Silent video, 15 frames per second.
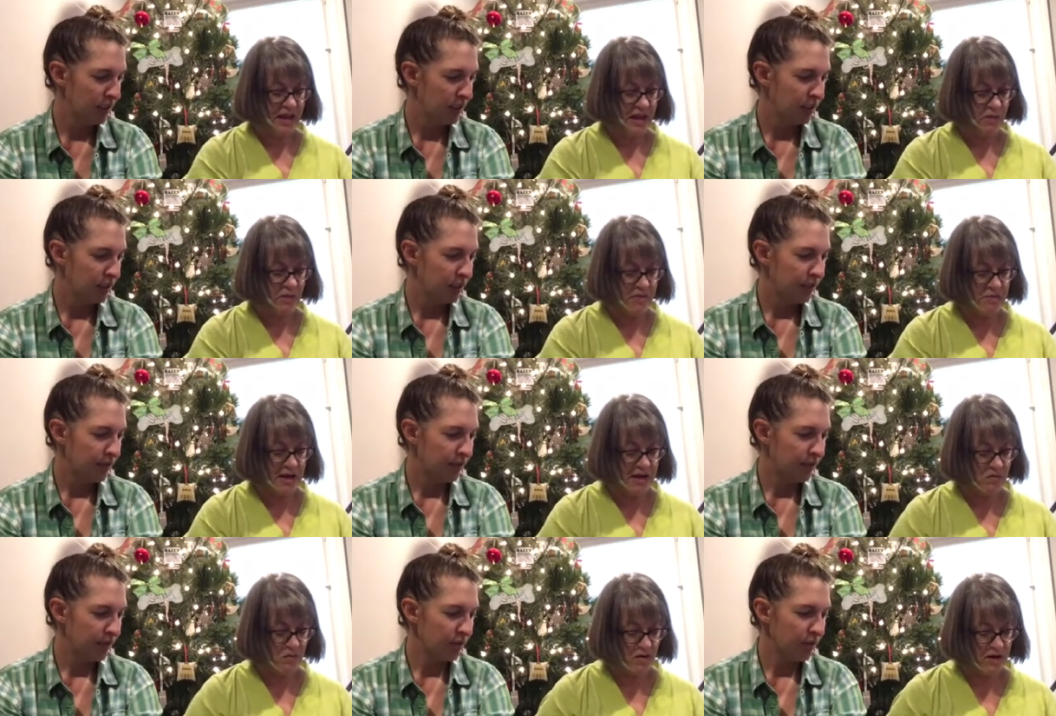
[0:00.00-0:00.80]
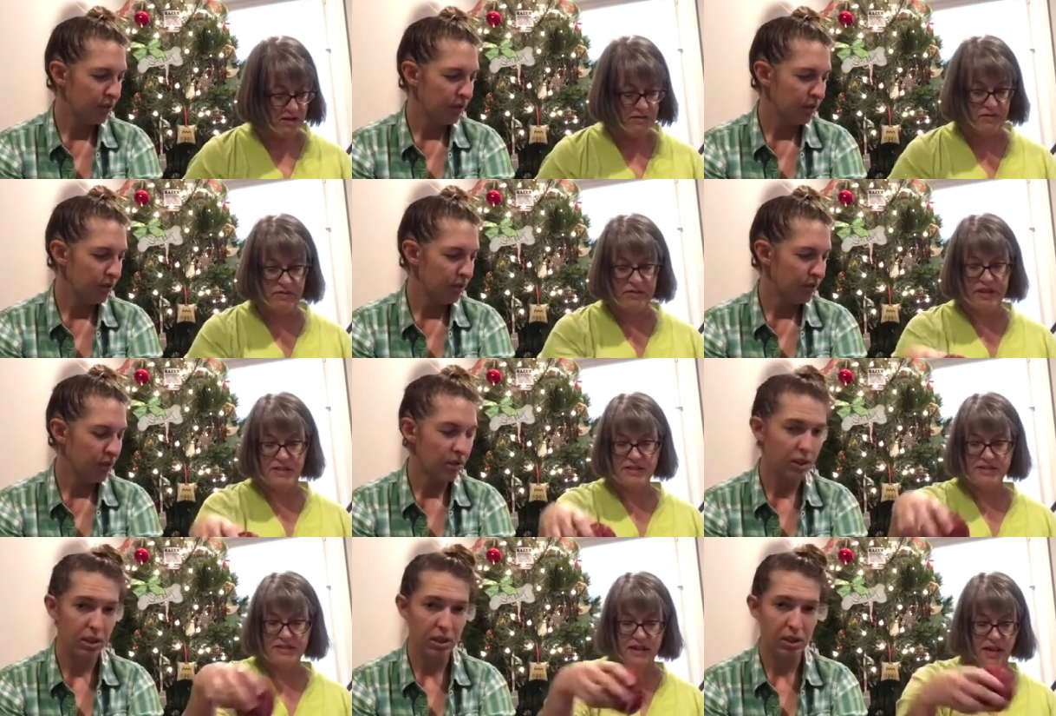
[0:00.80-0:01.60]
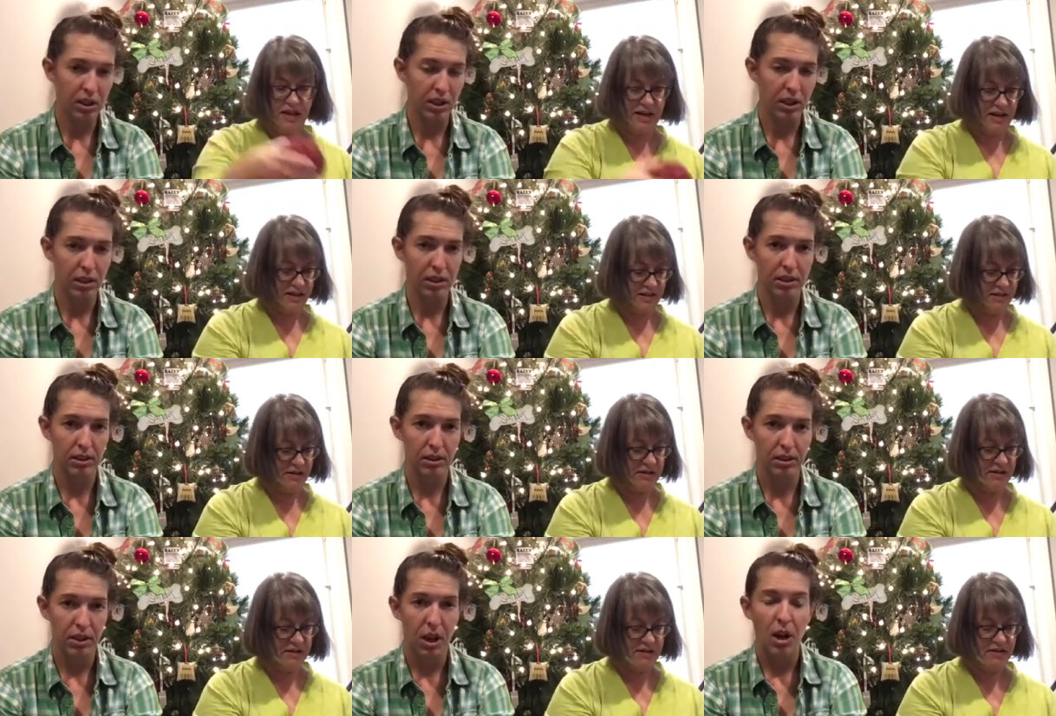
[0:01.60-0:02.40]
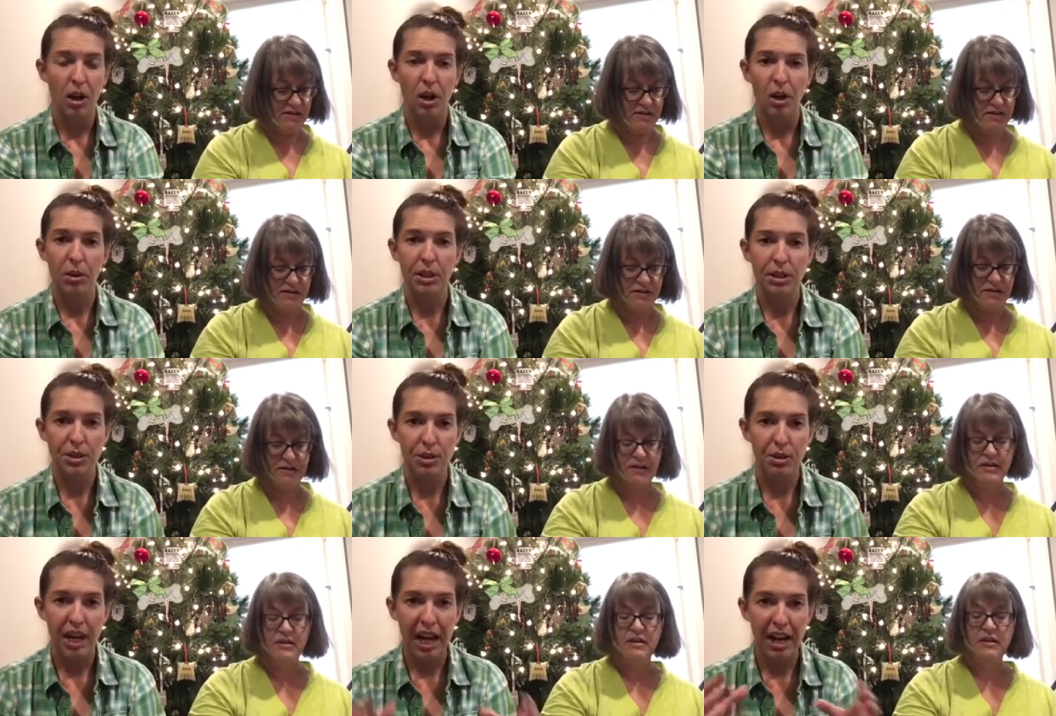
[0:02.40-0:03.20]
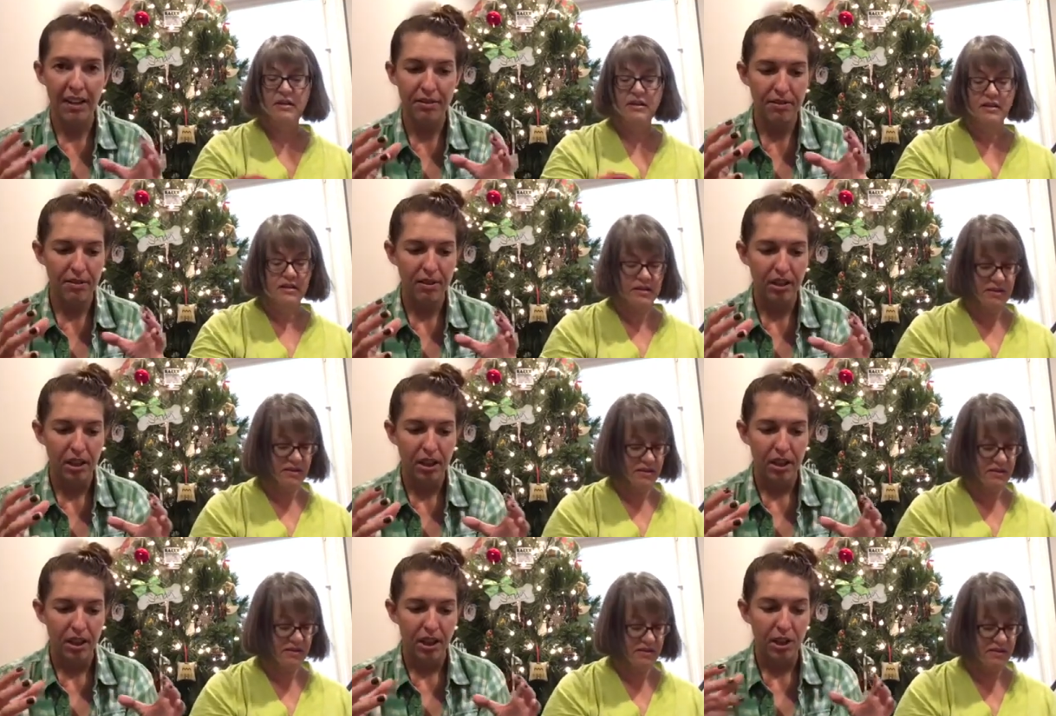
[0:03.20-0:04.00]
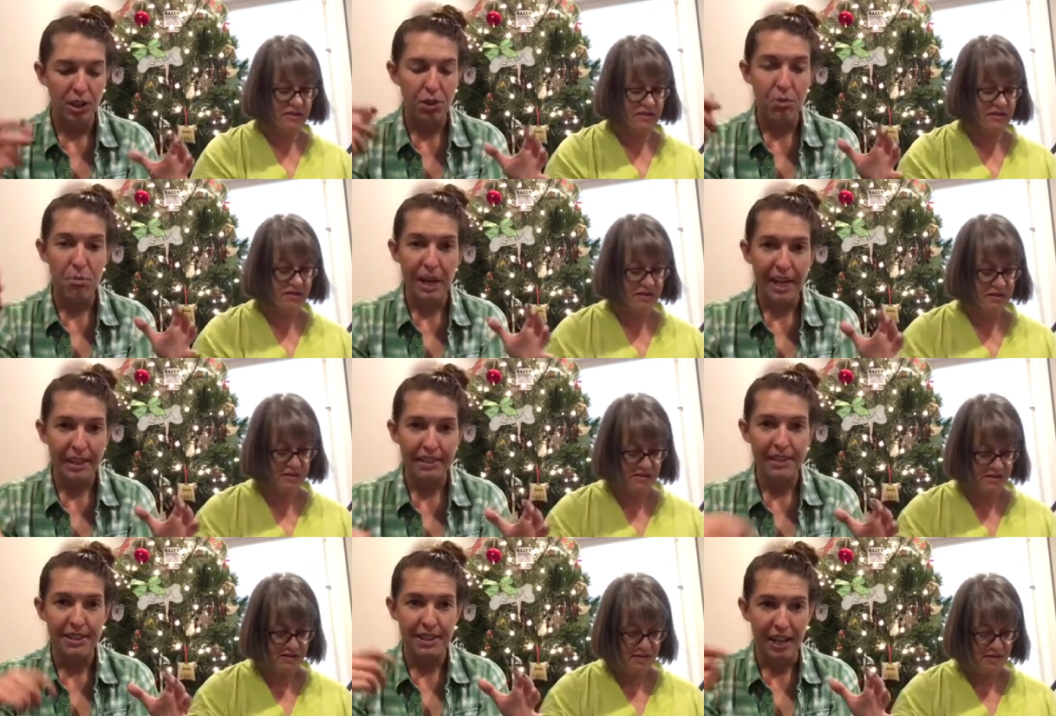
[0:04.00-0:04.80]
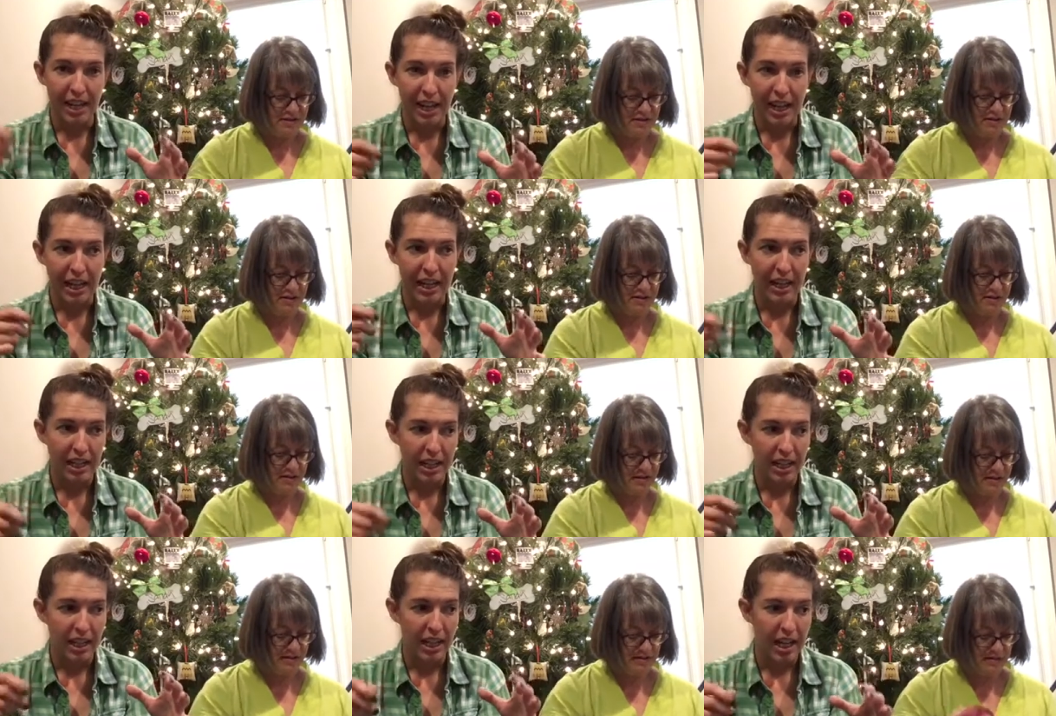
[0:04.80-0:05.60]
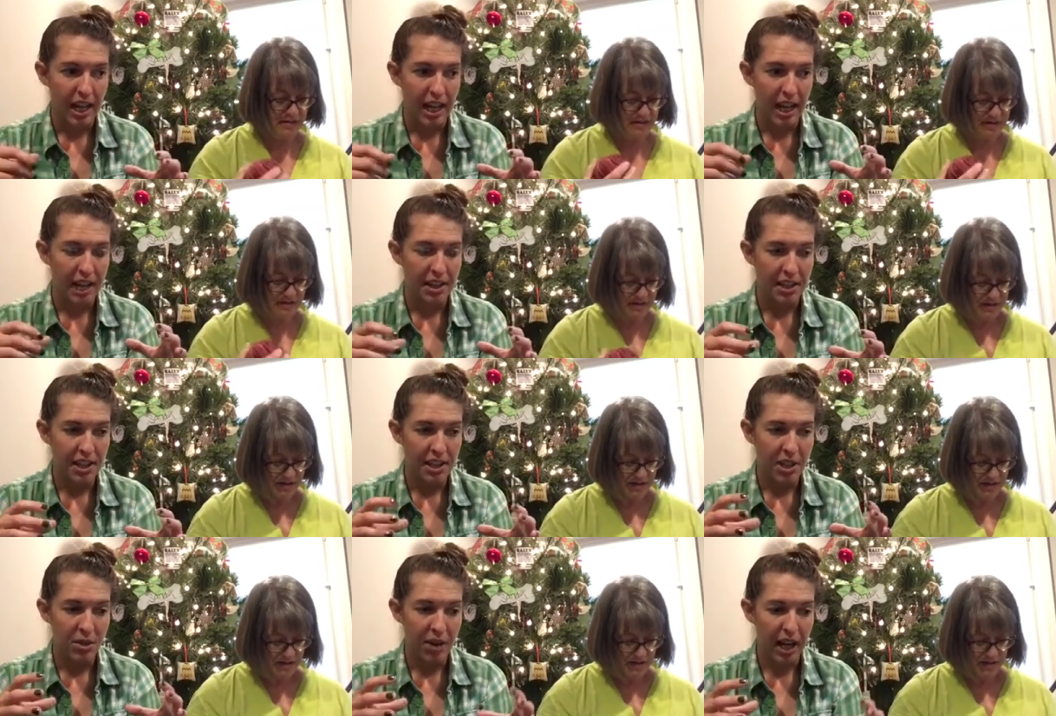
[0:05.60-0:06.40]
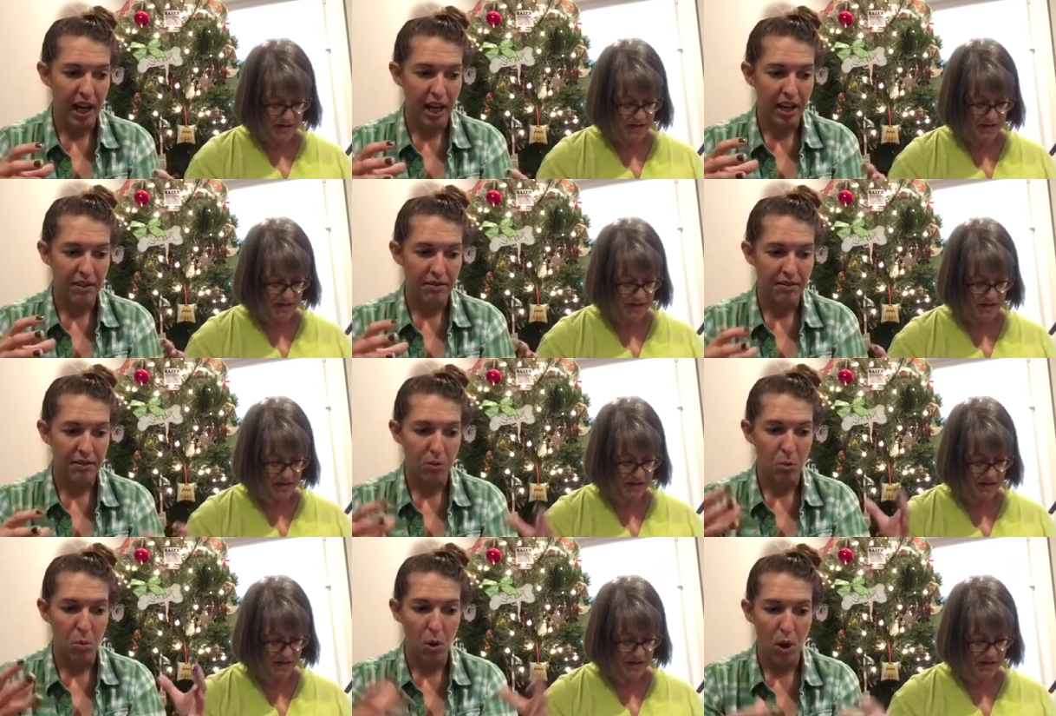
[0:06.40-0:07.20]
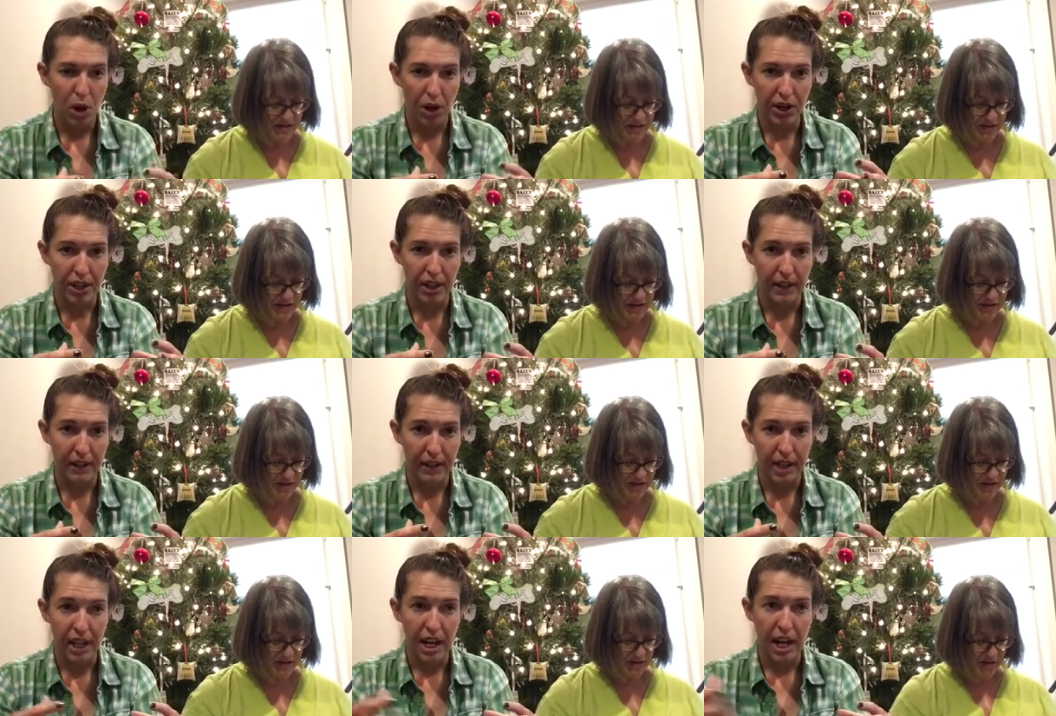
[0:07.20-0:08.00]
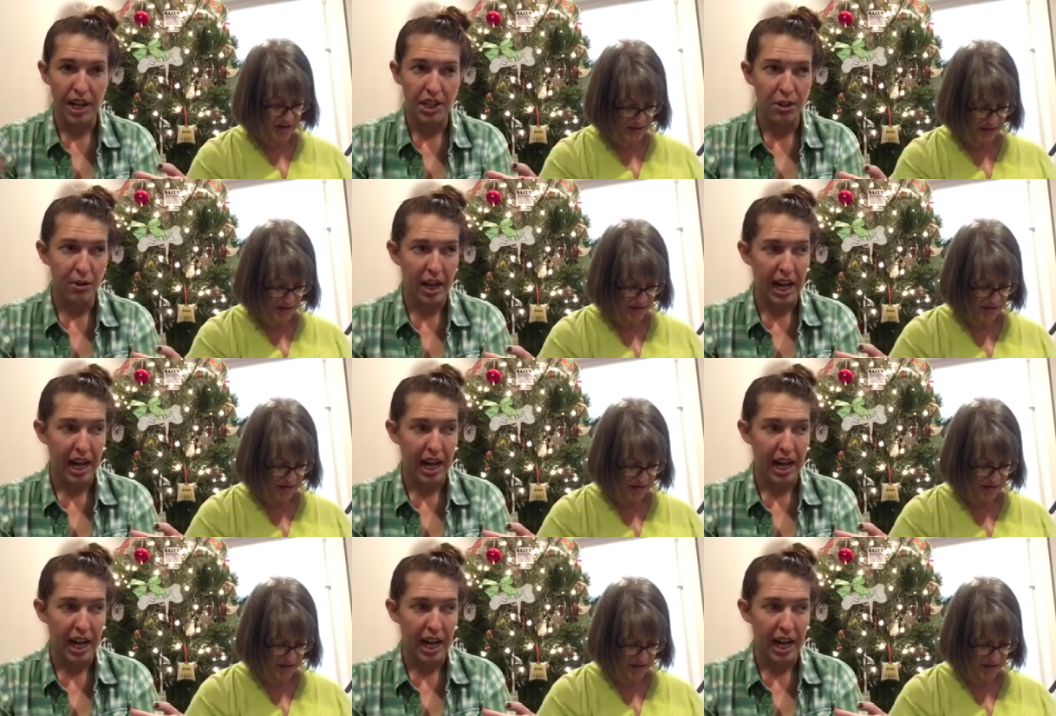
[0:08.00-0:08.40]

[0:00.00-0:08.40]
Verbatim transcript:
Speaker 1: and we made one that is light.
Speaker 2: Okay, so you have, you make the dye, and then you have water, and you